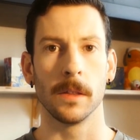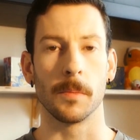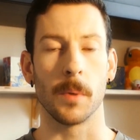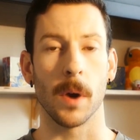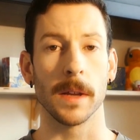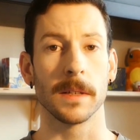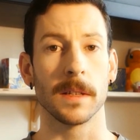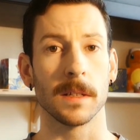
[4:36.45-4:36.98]
The
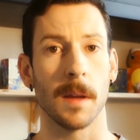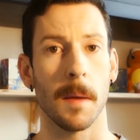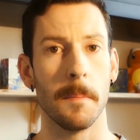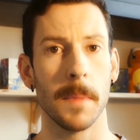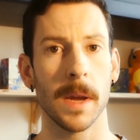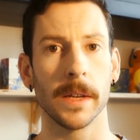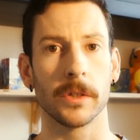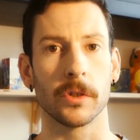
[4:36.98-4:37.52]
prices
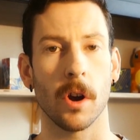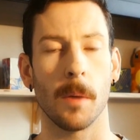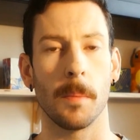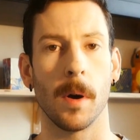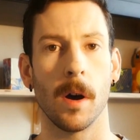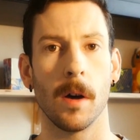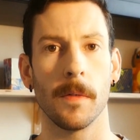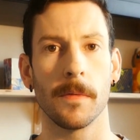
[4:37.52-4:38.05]
may drop
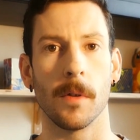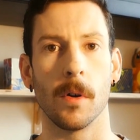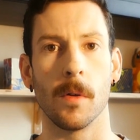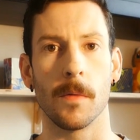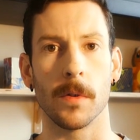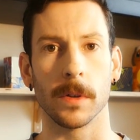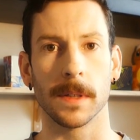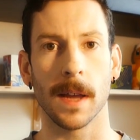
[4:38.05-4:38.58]
off
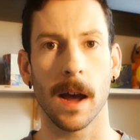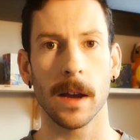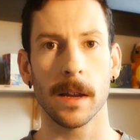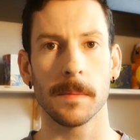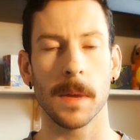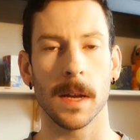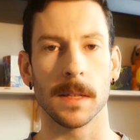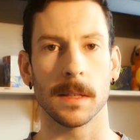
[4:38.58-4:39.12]
over
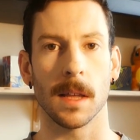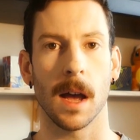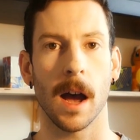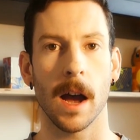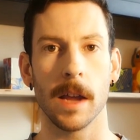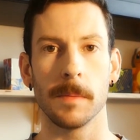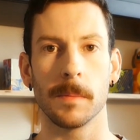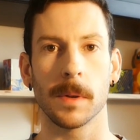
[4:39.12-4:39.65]
time as the
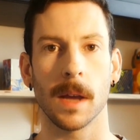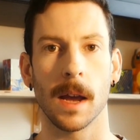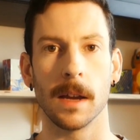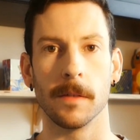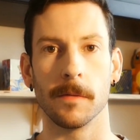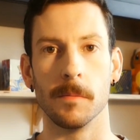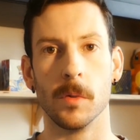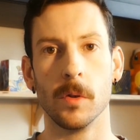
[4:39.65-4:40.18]
hype kind
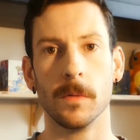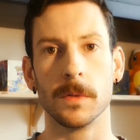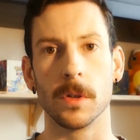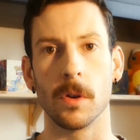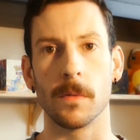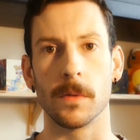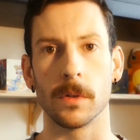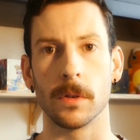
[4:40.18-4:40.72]
of moves
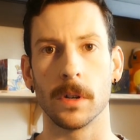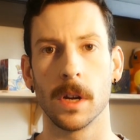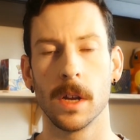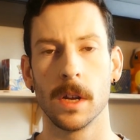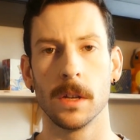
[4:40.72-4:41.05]
over